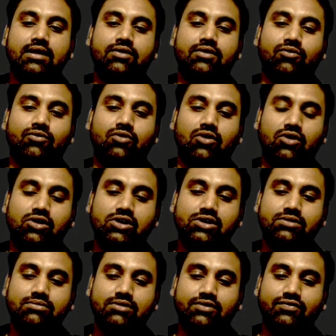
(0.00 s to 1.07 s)

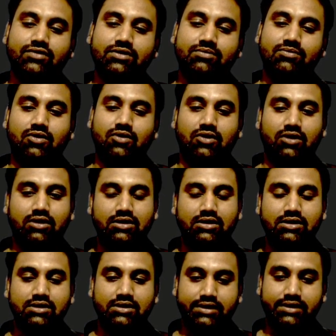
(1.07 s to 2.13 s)
volume of the block
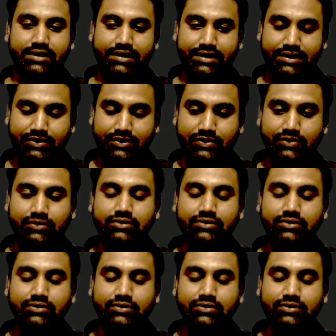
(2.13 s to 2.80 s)
into